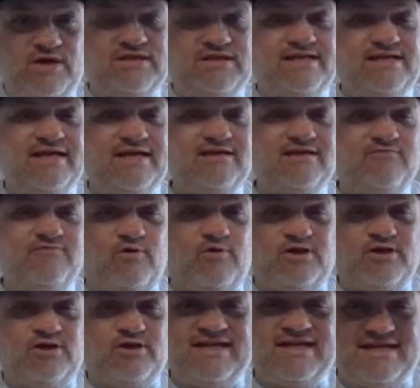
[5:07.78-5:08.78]
stands for
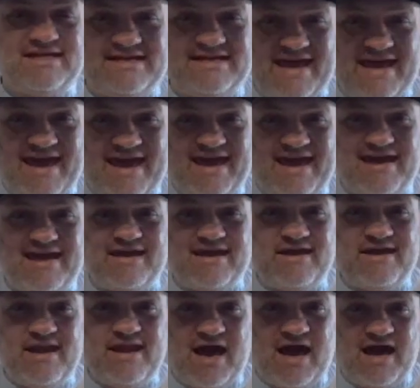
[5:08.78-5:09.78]
today,
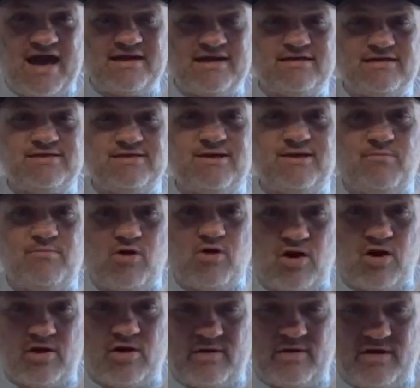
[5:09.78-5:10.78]
not
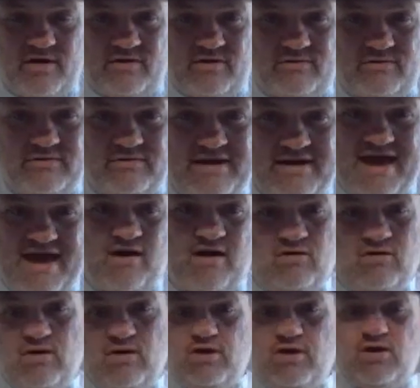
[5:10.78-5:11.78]
tomorrow.
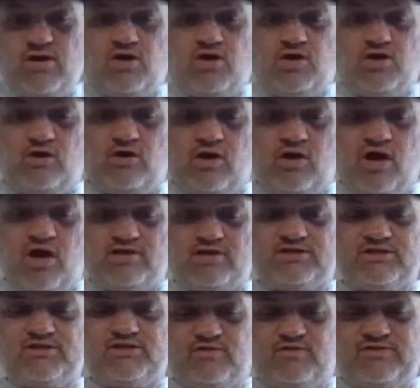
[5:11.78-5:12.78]
Now, you'll
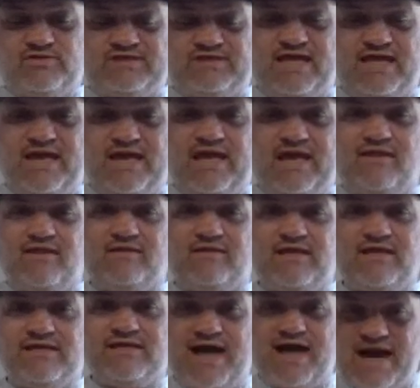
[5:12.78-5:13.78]
also see in
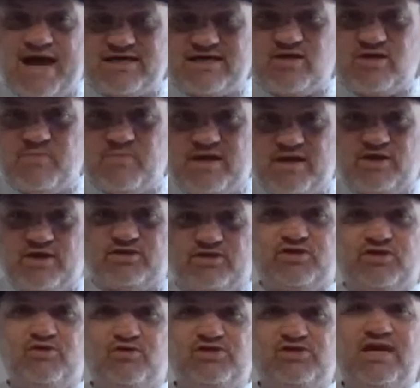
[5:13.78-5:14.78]
the document
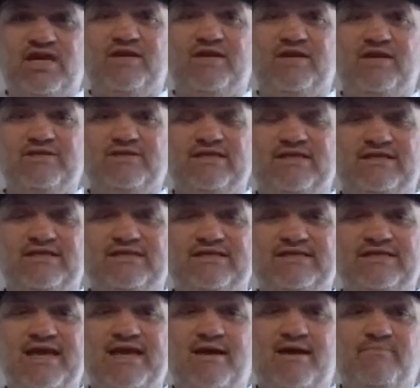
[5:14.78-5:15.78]
associated with this
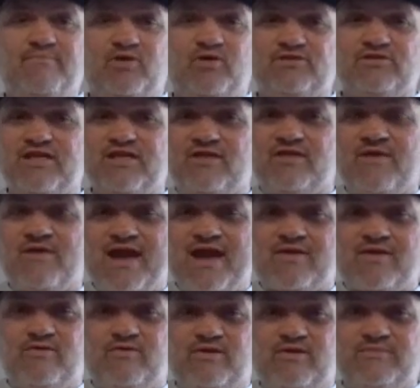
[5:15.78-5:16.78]
step, there's another
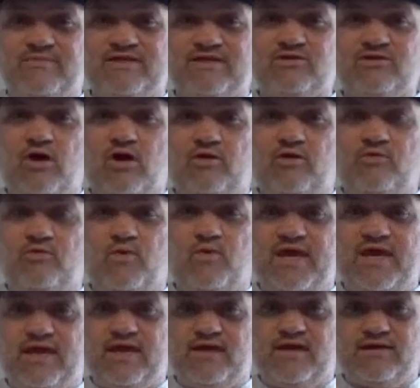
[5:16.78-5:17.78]
acronym that's called
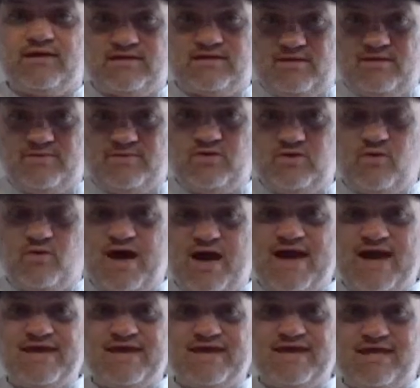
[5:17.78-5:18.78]
W.I.N,
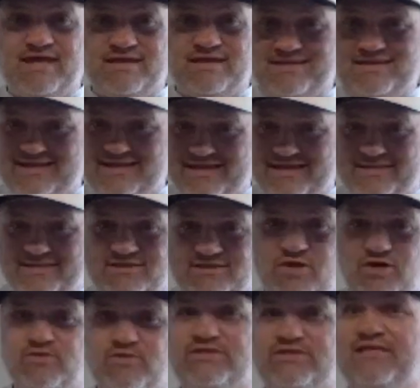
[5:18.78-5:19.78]
W-I-N. This
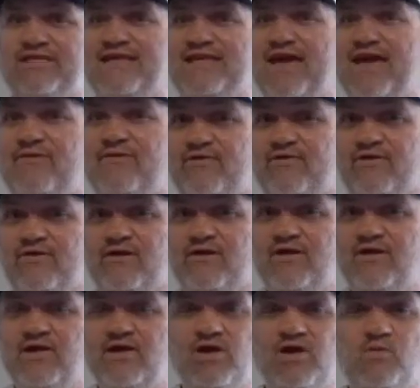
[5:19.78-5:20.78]
goes together
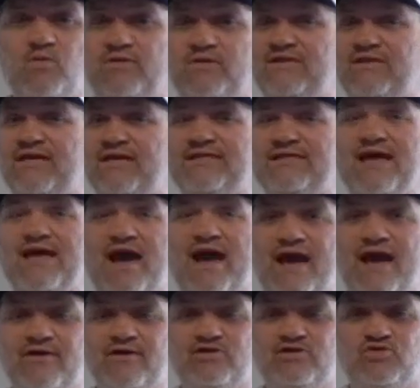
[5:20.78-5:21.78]
with the
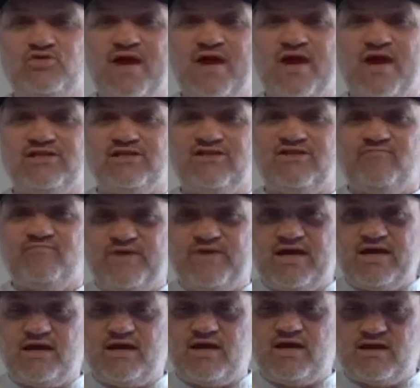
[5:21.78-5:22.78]
entire strategy of
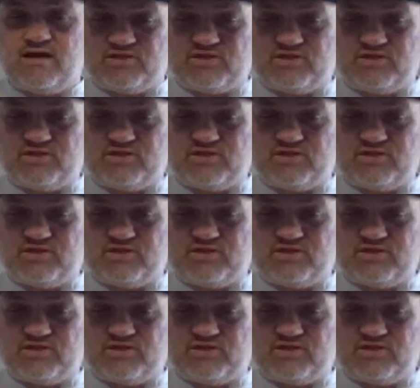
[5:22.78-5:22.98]
being a